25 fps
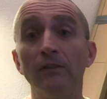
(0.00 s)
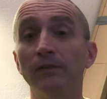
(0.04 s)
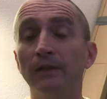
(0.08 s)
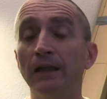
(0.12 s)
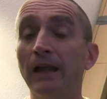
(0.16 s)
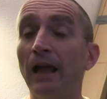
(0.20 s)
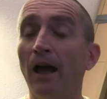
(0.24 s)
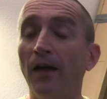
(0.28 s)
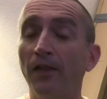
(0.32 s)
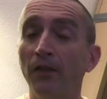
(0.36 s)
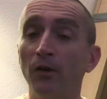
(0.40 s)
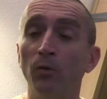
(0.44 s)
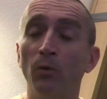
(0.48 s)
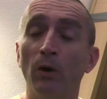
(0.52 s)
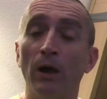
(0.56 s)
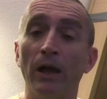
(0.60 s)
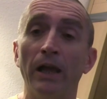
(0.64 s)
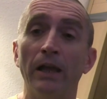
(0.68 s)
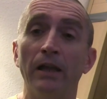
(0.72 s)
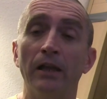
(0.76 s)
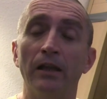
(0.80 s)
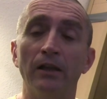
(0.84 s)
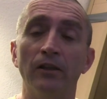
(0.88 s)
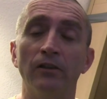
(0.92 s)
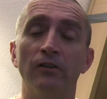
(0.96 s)
the other
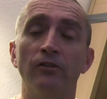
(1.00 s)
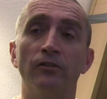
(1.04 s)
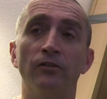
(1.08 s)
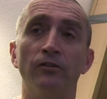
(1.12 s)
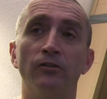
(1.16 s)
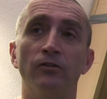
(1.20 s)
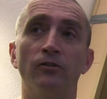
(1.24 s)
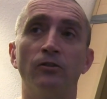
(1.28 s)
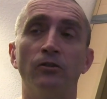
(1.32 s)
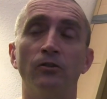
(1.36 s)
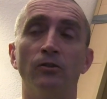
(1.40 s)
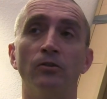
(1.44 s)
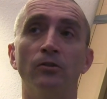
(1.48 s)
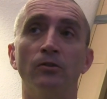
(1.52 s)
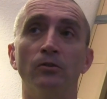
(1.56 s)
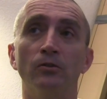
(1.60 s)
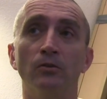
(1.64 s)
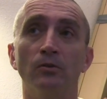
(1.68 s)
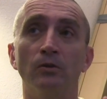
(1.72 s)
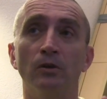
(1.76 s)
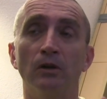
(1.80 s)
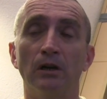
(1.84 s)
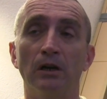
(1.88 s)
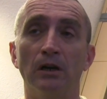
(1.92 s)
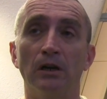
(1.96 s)
way is
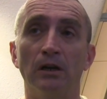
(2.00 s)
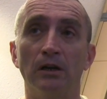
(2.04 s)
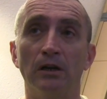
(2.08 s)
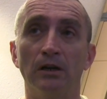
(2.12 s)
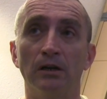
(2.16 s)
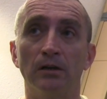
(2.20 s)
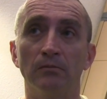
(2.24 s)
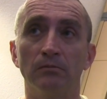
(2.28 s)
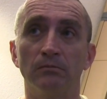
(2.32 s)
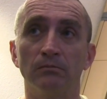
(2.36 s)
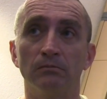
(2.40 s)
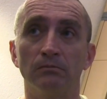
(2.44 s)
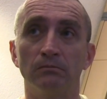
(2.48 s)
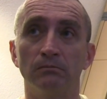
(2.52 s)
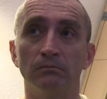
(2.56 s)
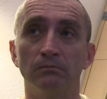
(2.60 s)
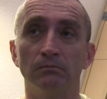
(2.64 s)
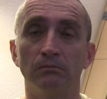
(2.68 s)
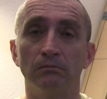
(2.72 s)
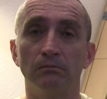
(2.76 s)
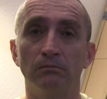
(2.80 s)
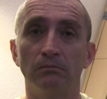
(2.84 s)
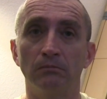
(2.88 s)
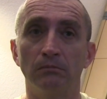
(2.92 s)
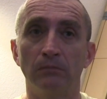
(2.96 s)
to um,
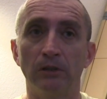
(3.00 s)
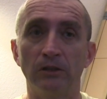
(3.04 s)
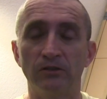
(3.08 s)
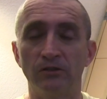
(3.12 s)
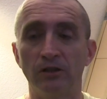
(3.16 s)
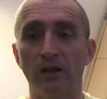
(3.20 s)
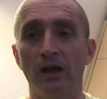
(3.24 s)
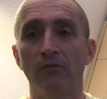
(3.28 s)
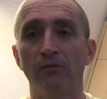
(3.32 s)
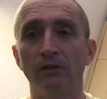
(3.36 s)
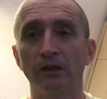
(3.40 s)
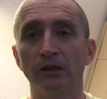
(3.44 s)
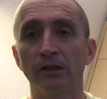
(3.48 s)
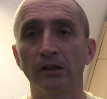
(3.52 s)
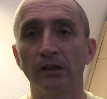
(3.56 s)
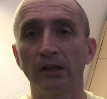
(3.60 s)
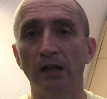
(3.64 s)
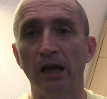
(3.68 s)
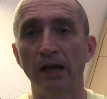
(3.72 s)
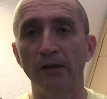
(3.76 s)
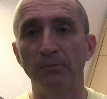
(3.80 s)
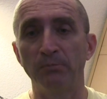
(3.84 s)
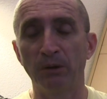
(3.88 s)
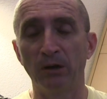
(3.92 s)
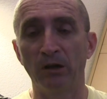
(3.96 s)
is to have a little
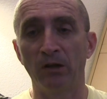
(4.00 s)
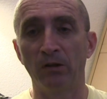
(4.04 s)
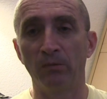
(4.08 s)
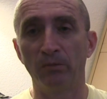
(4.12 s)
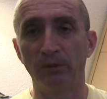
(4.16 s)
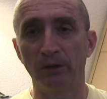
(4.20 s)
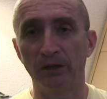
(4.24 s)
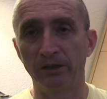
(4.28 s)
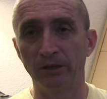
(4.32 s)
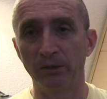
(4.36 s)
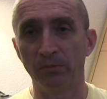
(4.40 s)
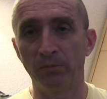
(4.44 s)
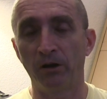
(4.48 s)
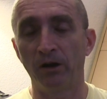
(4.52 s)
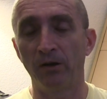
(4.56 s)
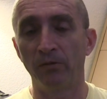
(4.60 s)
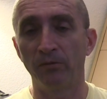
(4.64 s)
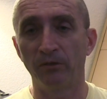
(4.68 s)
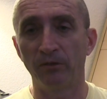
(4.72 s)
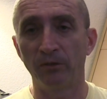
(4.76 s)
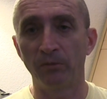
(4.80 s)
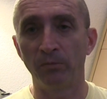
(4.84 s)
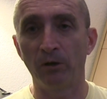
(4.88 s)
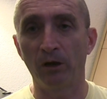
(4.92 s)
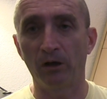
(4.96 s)
light bulb at the
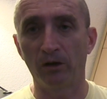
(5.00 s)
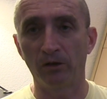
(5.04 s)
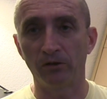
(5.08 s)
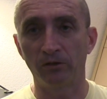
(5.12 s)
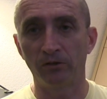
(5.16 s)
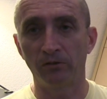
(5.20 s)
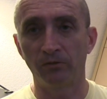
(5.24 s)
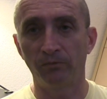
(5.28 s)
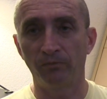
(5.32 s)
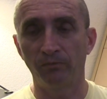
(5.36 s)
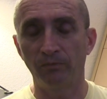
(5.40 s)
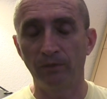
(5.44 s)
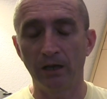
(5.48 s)
bottom of the box.